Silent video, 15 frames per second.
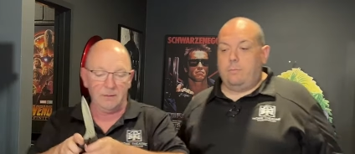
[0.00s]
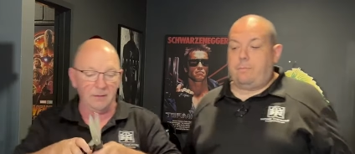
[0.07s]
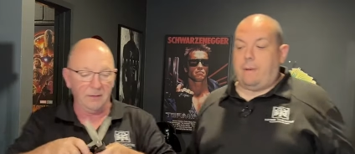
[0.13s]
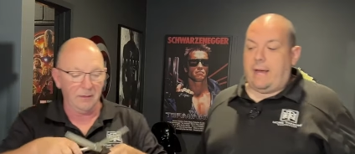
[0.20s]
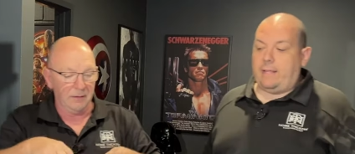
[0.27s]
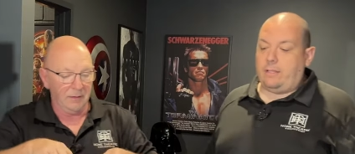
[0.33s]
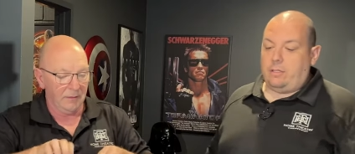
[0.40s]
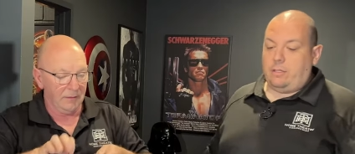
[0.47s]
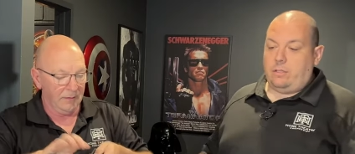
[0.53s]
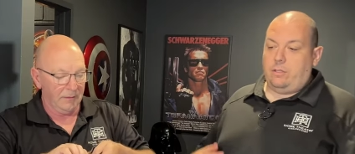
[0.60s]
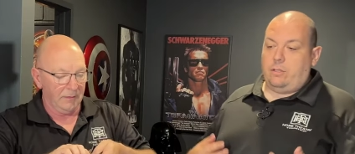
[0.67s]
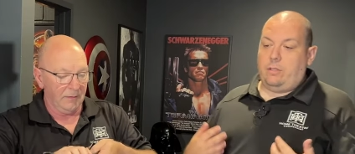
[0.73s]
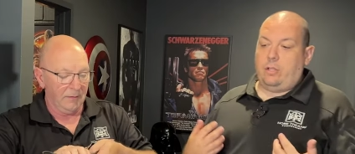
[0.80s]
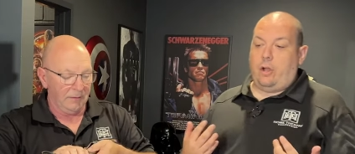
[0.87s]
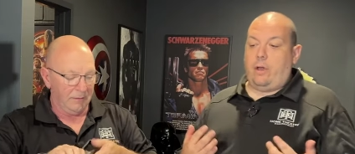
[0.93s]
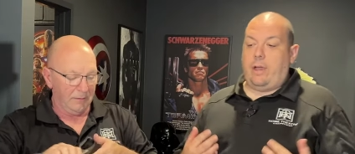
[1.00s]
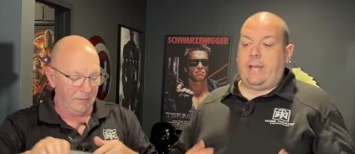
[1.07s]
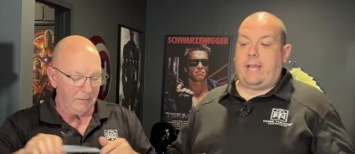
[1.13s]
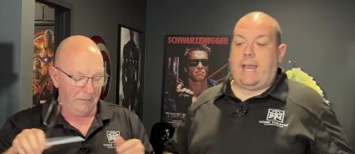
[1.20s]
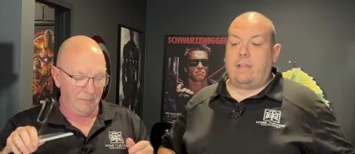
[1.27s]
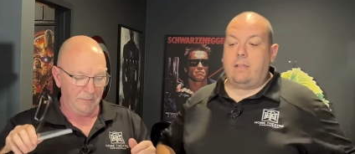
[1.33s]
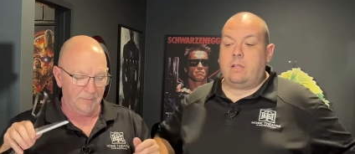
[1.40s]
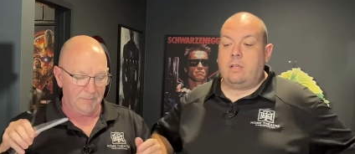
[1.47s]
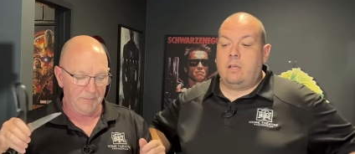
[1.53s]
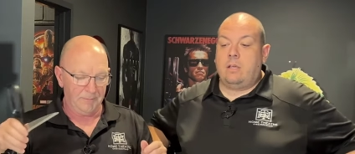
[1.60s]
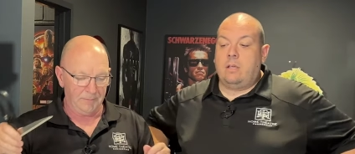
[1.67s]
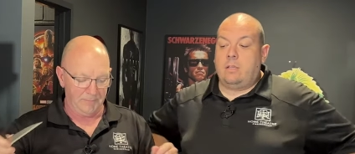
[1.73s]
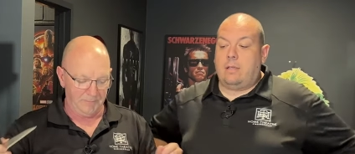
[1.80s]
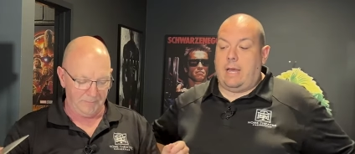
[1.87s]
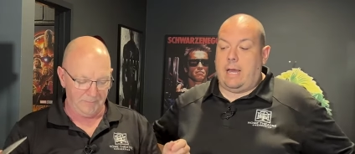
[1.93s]
Speaker 1: But, you know, again,
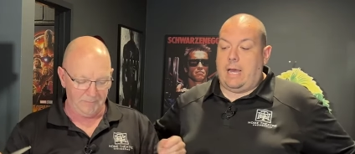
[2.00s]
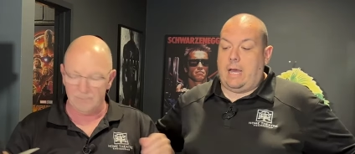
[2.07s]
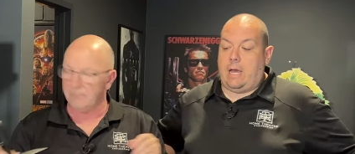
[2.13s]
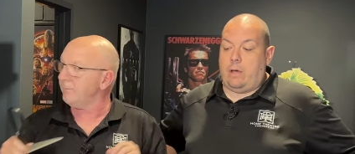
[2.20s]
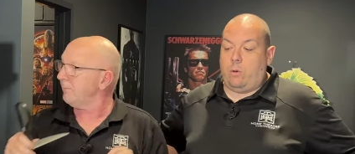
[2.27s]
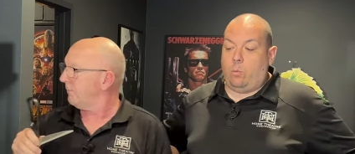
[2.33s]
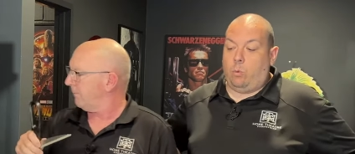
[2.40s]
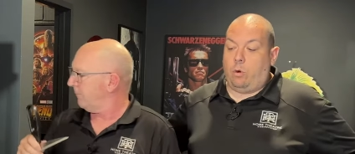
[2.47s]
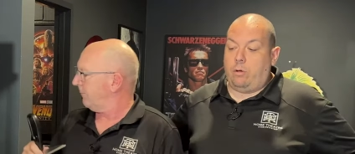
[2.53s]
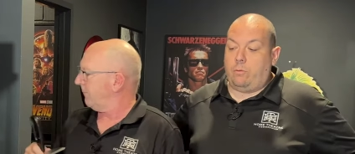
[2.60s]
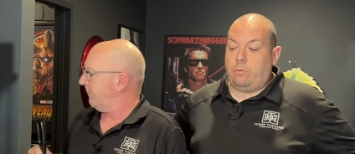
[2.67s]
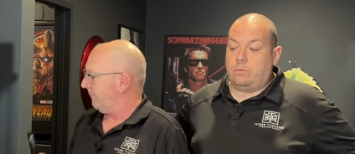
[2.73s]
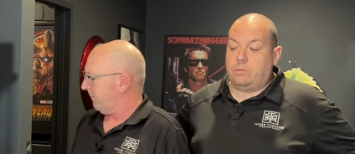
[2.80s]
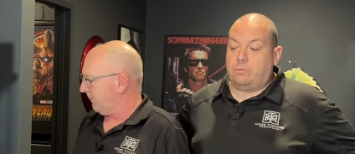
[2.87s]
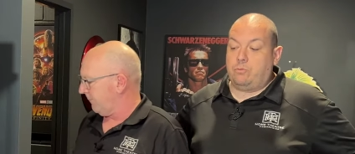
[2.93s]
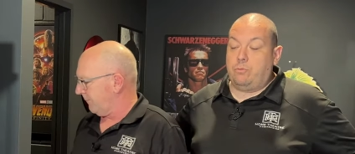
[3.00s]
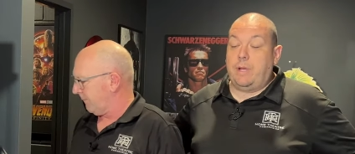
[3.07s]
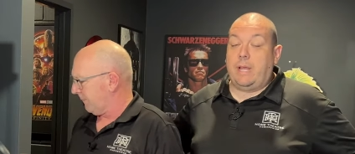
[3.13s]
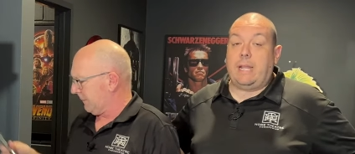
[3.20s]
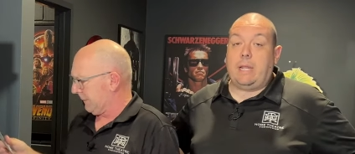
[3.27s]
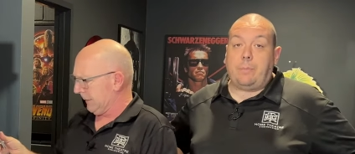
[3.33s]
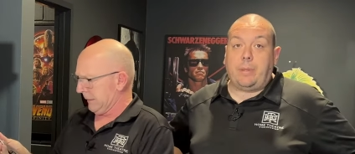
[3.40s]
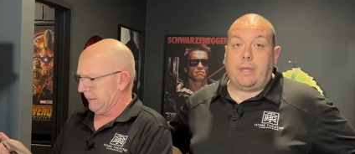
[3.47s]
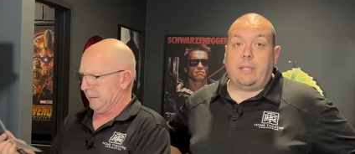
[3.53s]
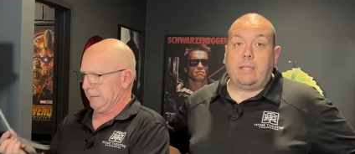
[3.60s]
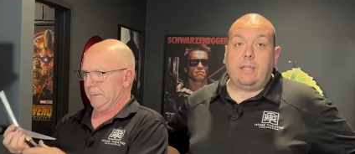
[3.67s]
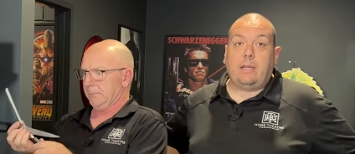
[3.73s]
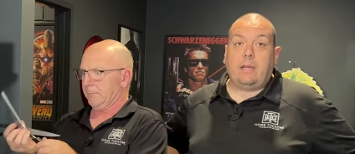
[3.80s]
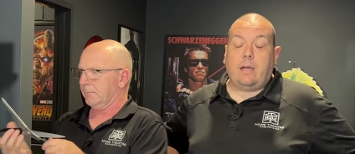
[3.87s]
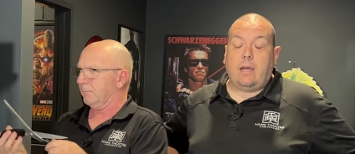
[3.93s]
Uh, what was really
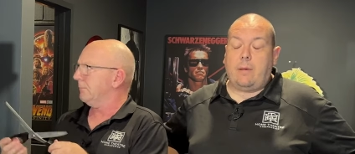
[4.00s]
appealing